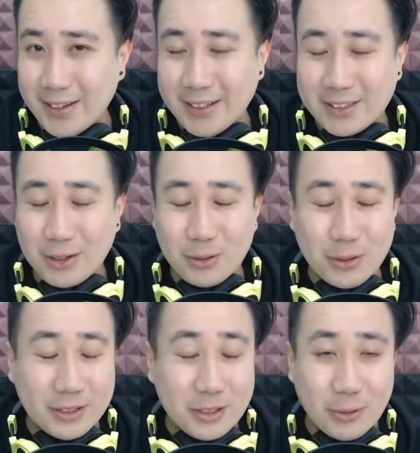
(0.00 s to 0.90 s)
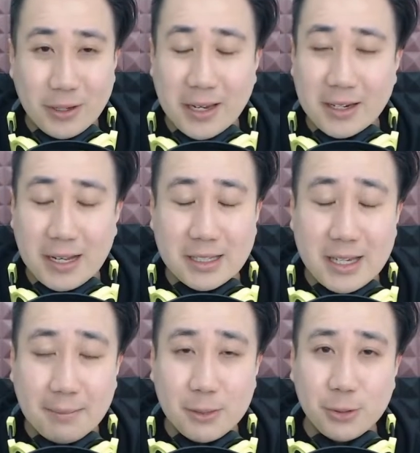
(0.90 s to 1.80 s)
So you don't get an
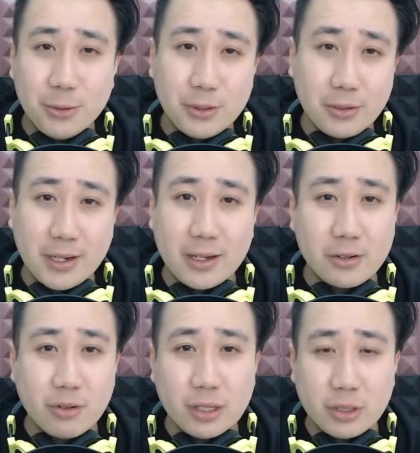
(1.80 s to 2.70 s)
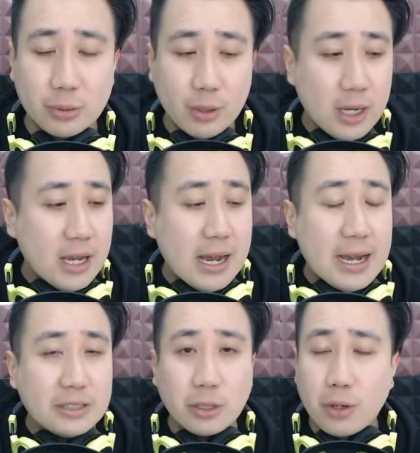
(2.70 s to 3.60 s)
untap 2, you don't get a draw 2. I
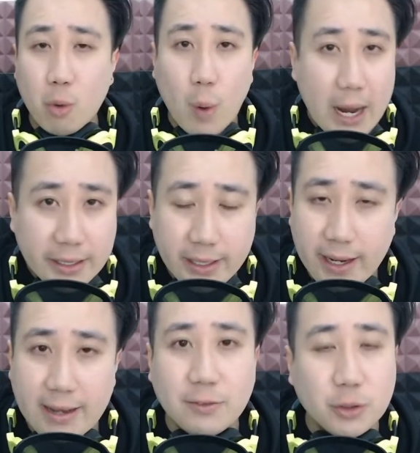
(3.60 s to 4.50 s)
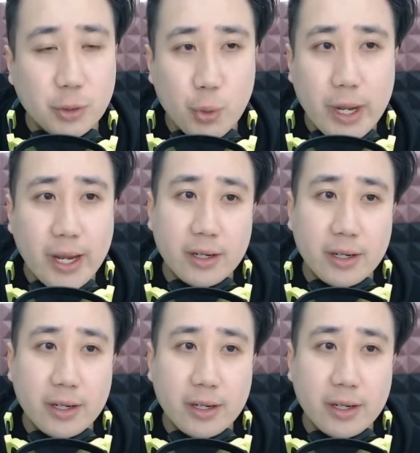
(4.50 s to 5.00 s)
don't know why they have to do that.